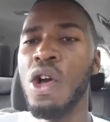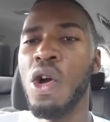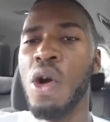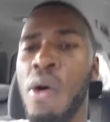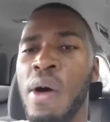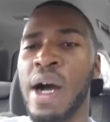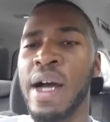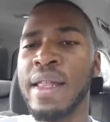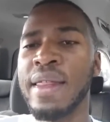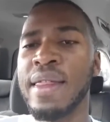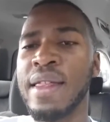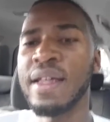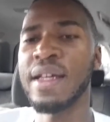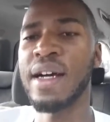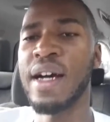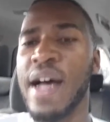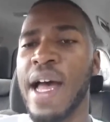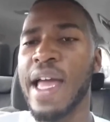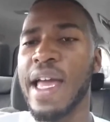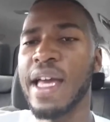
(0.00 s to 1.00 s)
Who I think
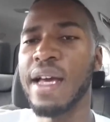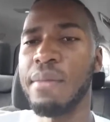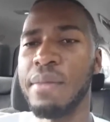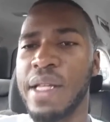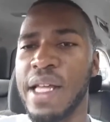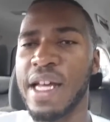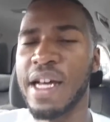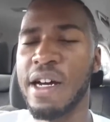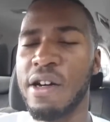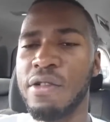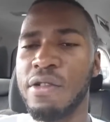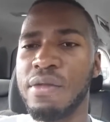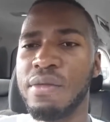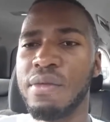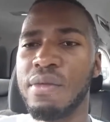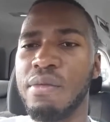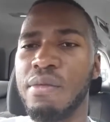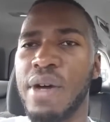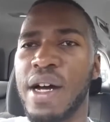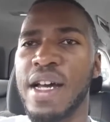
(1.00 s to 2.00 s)
I am now,
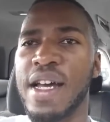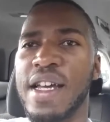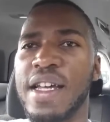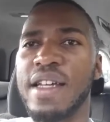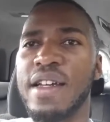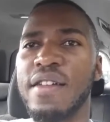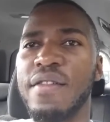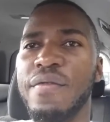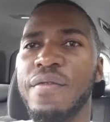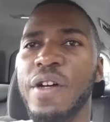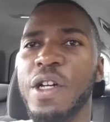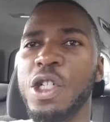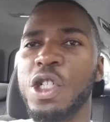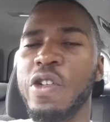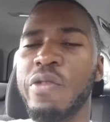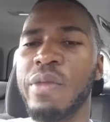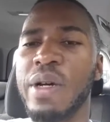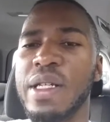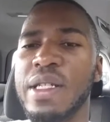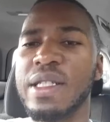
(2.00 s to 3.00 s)
my
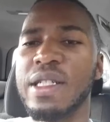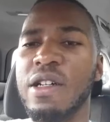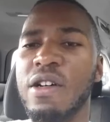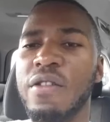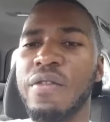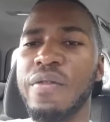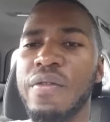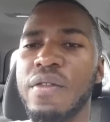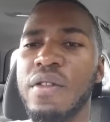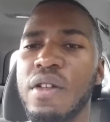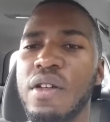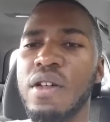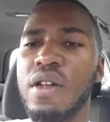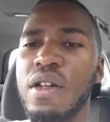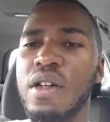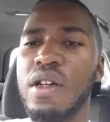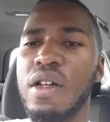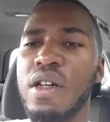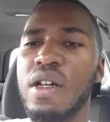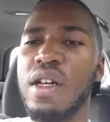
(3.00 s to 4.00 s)
version of myself,
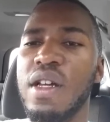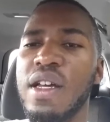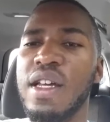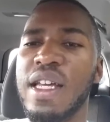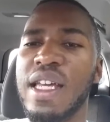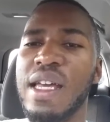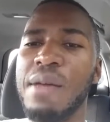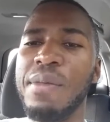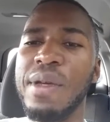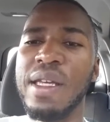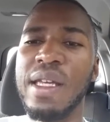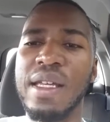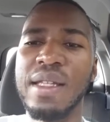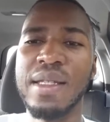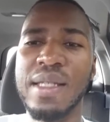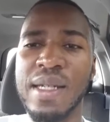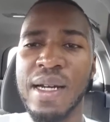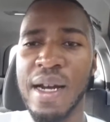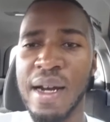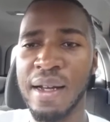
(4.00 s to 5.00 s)
can be
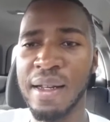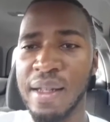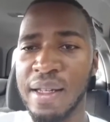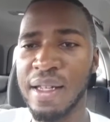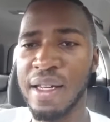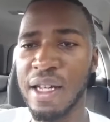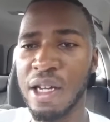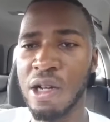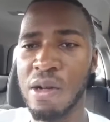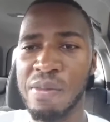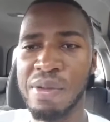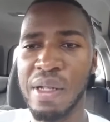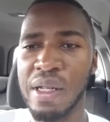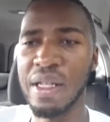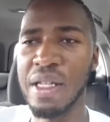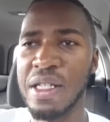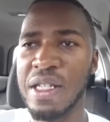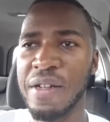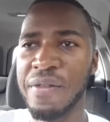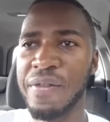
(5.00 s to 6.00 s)
entirely and
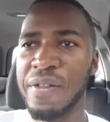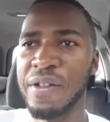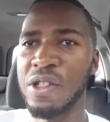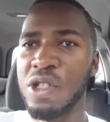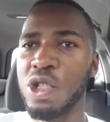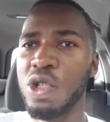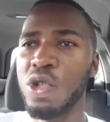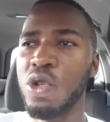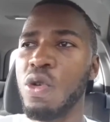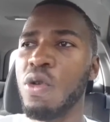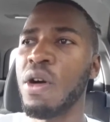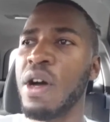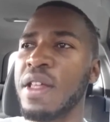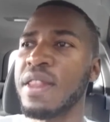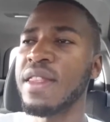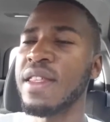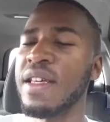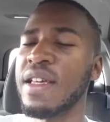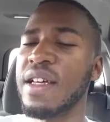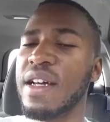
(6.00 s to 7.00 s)
completely different to who I
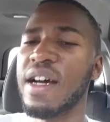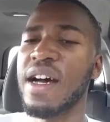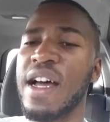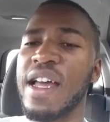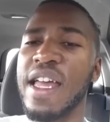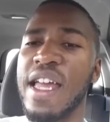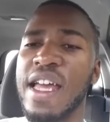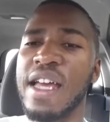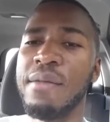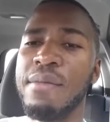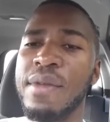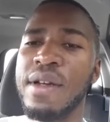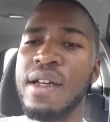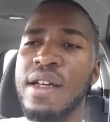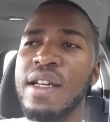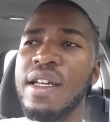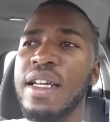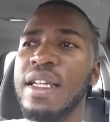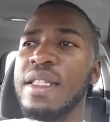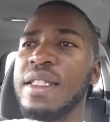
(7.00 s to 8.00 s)
think I am
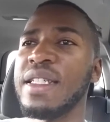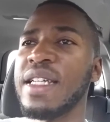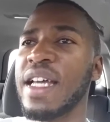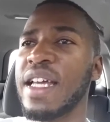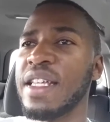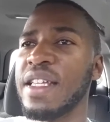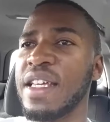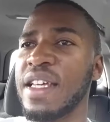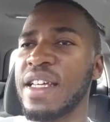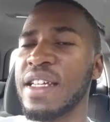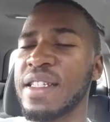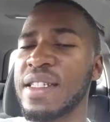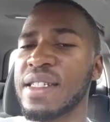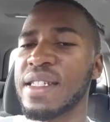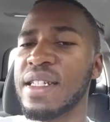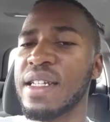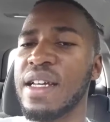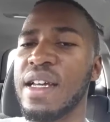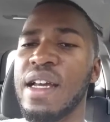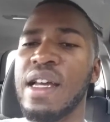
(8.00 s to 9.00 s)
in 10
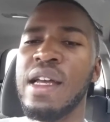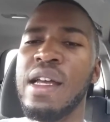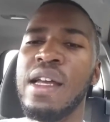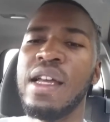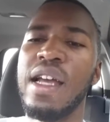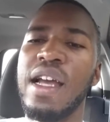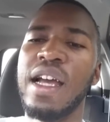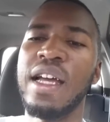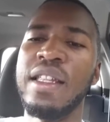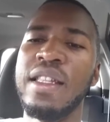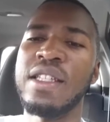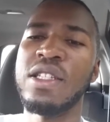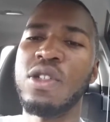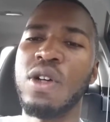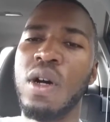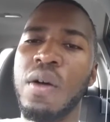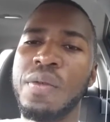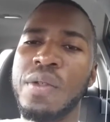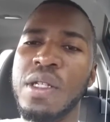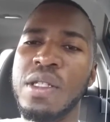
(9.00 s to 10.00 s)
years, and is
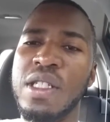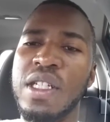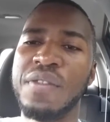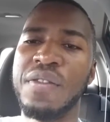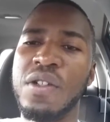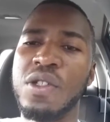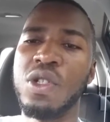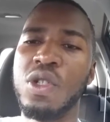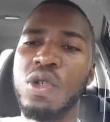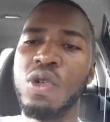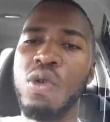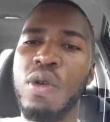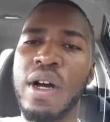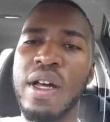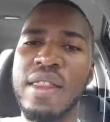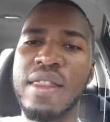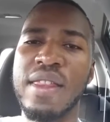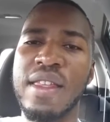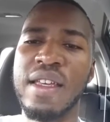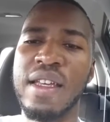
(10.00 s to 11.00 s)
often different to who
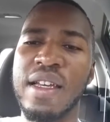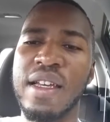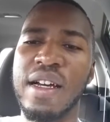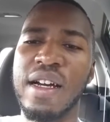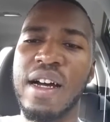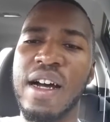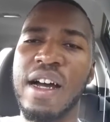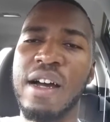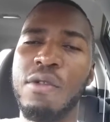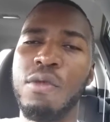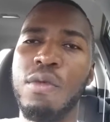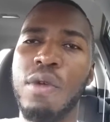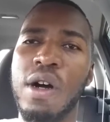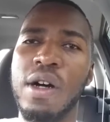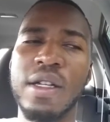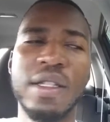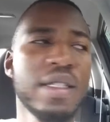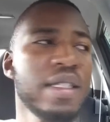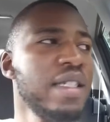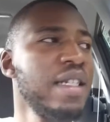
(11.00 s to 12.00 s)
I think I
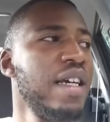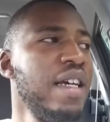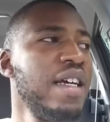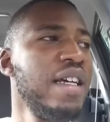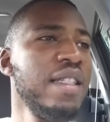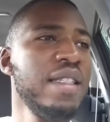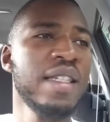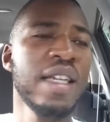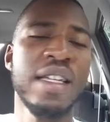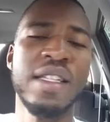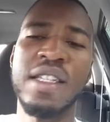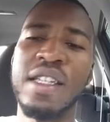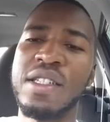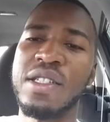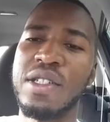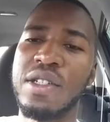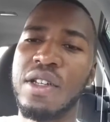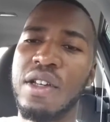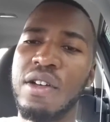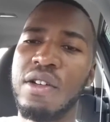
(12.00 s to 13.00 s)
was 10
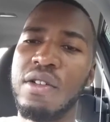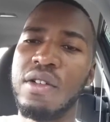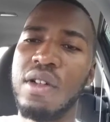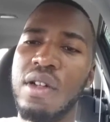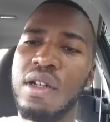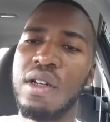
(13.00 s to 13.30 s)
years ago.